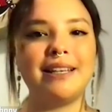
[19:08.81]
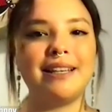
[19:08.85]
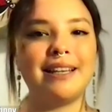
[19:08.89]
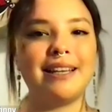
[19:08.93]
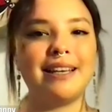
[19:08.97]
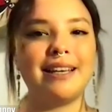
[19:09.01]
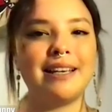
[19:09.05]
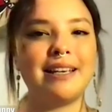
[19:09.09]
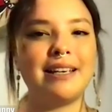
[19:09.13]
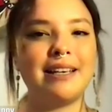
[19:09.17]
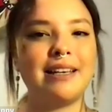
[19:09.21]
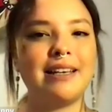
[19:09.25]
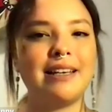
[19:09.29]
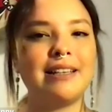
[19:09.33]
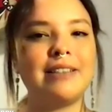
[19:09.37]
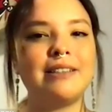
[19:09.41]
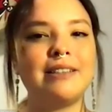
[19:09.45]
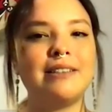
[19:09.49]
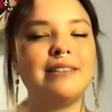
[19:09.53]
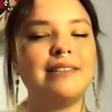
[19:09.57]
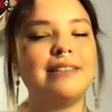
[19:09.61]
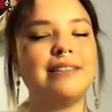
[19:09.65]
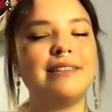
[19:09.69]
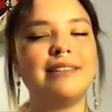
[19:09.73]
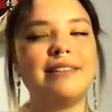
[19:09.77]
Like
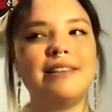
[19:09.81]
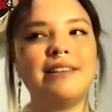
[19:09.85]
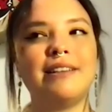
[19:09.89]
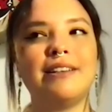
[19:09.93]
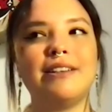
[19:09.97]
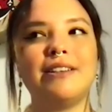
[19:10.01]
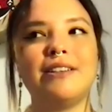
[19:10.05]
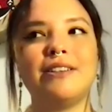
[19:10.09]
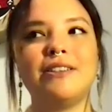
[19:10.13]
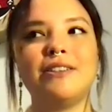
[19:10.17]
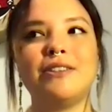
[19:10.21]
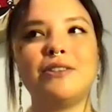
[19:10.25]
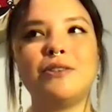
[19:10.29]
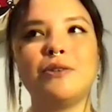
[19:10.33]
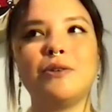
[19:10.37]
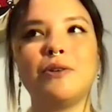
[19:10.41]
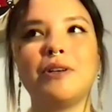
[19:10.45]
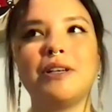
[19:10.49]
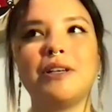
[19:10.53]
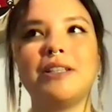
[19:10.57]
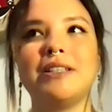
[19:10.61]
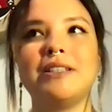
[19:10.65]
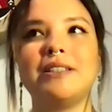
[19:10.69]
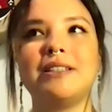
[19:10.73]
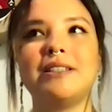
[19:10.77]
the
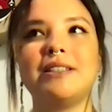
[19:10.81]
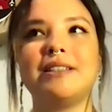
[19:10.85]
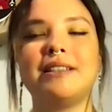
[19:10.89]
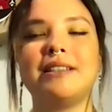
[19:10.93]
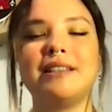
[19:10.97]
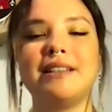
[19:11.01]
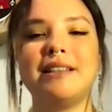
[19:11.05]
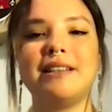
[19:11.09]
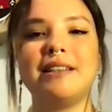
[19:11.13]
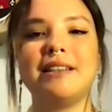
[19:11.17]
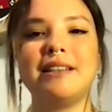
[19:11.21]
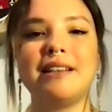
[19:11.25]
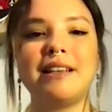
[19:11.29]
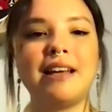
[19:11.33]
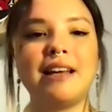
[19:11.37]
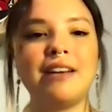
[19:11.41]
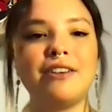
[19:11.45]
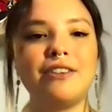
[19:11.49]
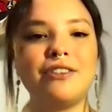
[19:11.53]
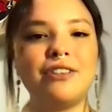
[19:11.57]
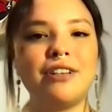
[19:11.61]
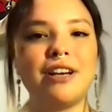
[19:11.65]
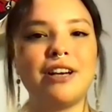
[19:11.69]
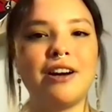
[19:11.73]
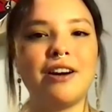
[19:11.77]
stories get
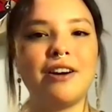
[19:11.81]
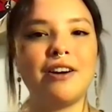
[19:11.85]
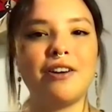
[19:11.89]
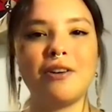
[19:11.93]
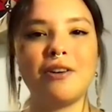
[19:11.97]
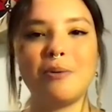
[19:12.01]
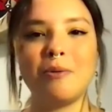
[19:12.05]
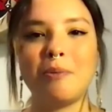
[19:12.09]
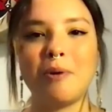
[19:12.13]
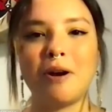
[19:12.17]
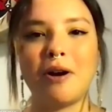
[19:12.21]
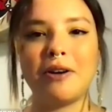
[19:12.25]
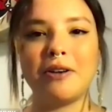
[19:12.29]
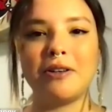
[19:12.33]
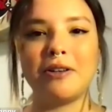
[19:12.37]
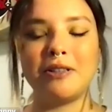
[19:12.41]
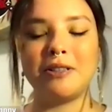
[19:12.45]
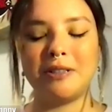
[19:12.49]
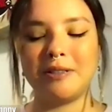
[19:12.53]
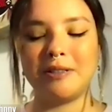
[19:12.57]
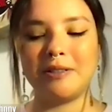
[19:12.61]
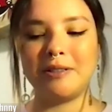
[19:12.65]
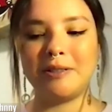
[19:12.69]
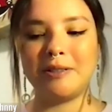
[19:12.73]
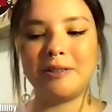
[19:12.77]
shared on a broader
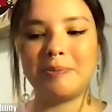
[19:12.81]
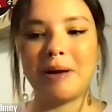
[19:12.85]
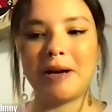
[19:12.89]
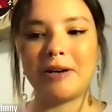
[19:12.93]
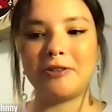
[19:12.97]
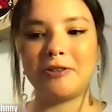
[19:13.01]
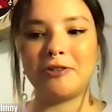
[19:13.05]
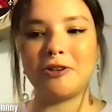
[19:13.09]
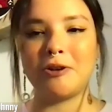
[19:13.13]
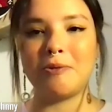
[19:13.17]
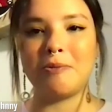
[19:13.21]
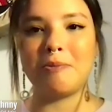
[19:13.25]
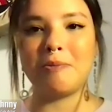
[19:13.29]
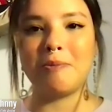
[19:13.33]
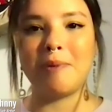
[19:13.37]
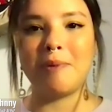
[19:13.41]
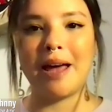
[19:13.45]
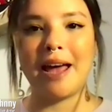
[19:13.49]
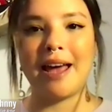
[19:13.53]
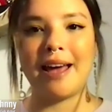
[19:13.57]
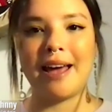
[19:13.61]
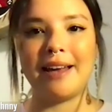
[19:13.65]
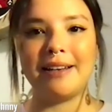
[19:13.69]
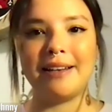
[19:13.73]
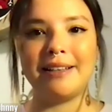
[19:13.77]
spectrum,
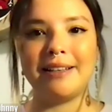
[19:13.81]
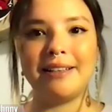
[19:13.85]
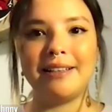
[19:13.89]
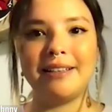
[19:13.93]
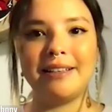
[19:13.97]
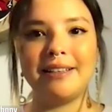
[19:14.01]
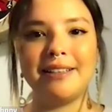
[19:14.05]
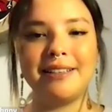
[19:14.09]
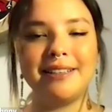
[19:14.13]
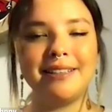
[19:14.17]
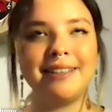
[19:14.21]
and